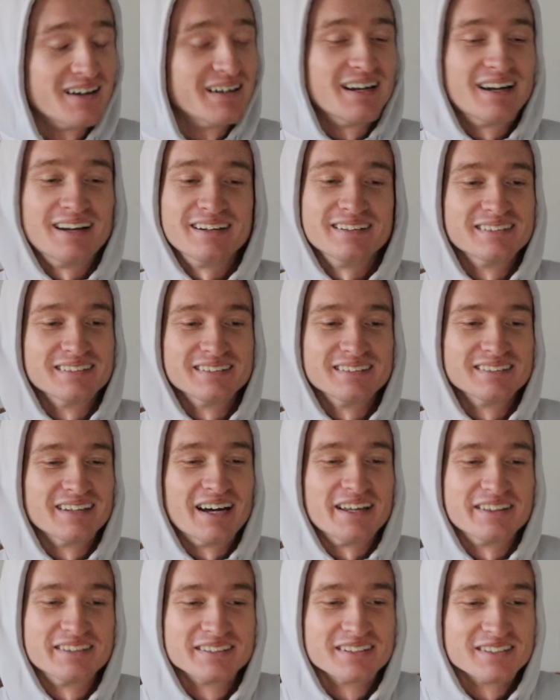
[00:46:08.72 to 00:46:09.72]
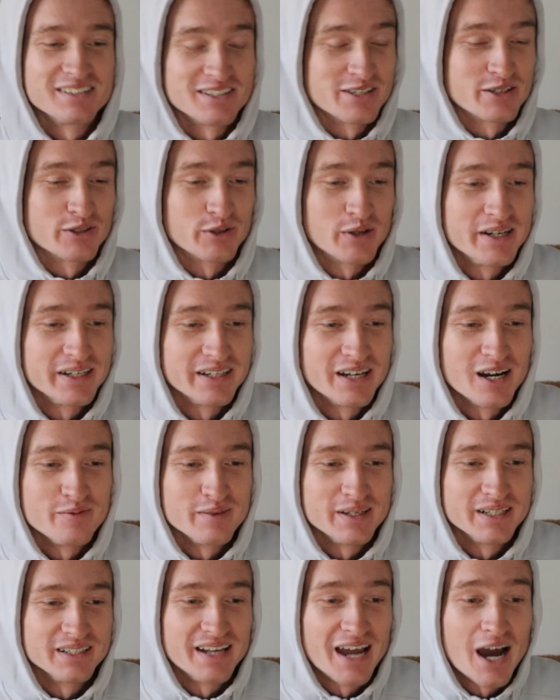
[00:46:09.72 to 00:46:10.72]
I think this is great. I
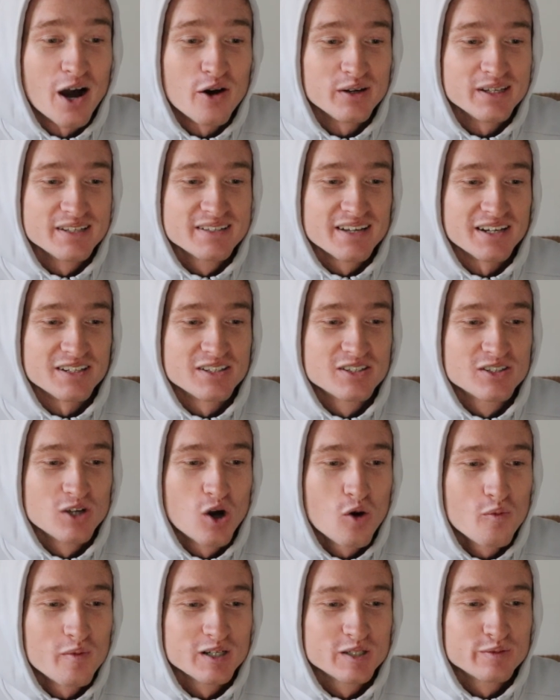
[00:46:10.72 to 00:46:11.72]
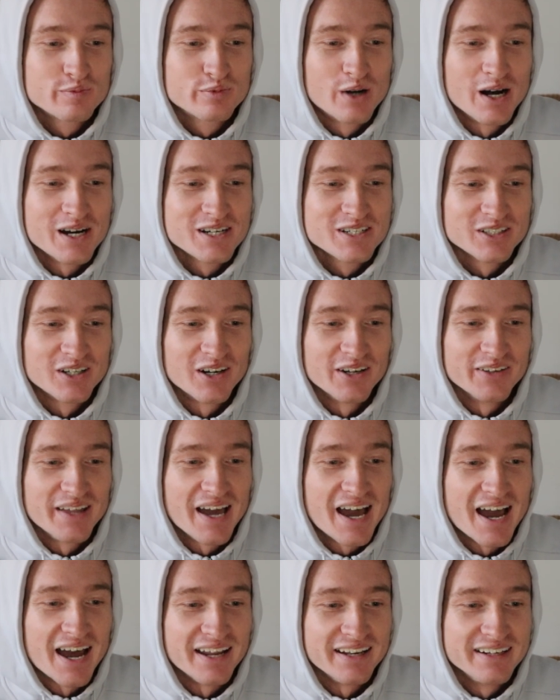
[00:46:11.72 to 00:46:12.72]
mean, now he's got so much pressure on
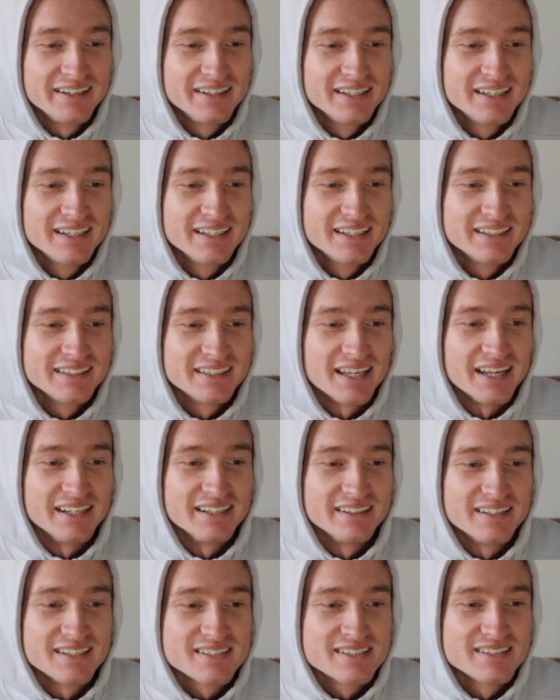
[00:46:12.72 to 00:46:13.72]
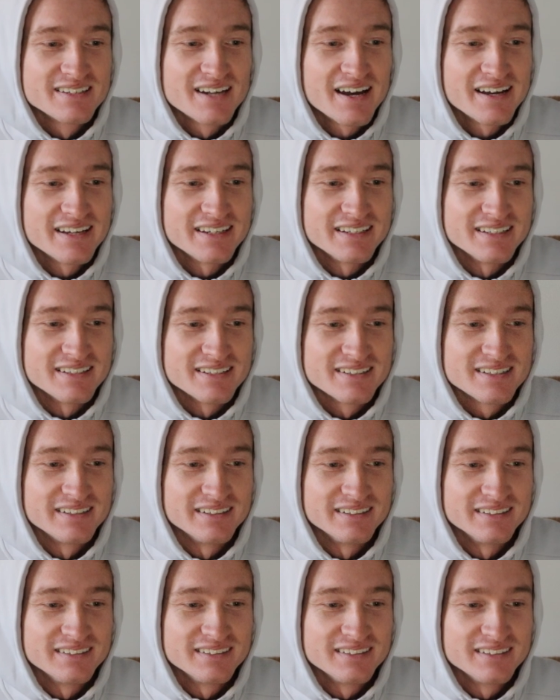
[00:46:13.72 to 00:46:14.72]
that this knight is
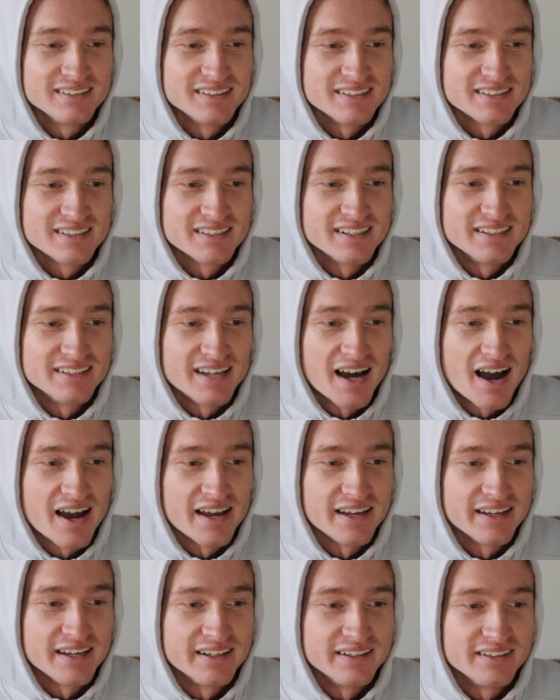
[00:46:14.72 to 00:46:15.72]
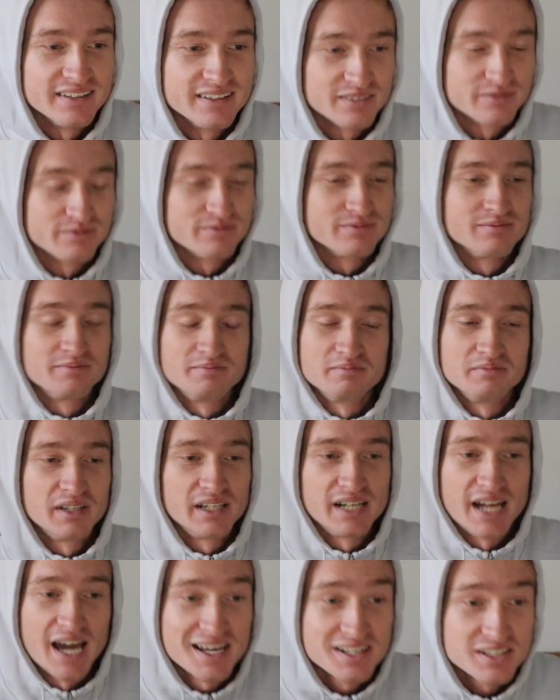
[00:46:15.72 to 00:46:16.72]
gonna die, and
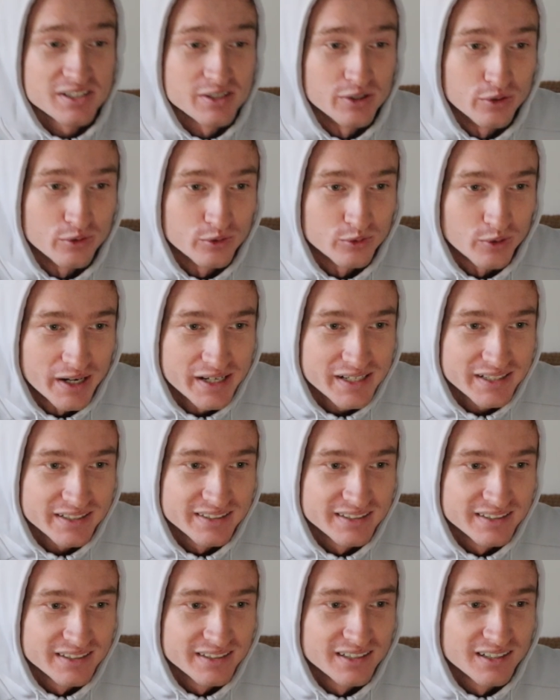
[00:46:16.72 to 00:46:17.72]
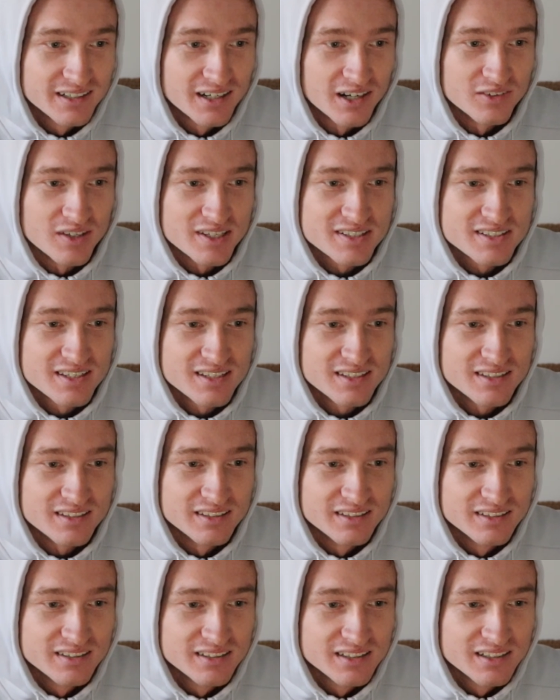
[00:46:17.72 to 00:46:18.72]
it has to, right? Unless
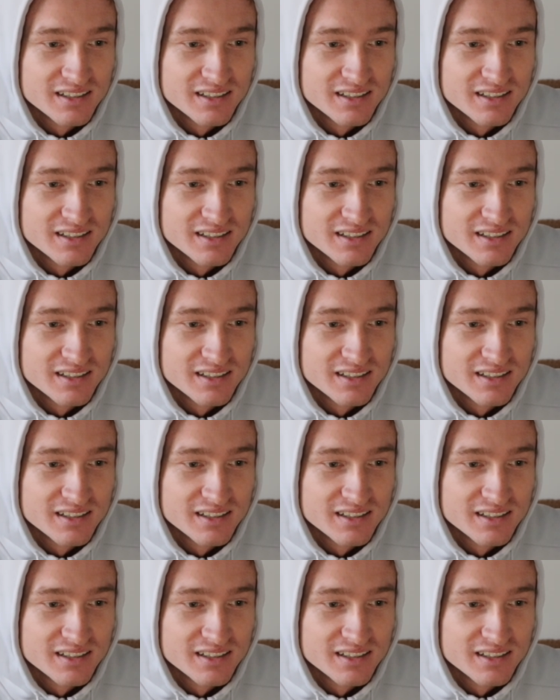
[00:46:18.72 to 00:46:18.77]
he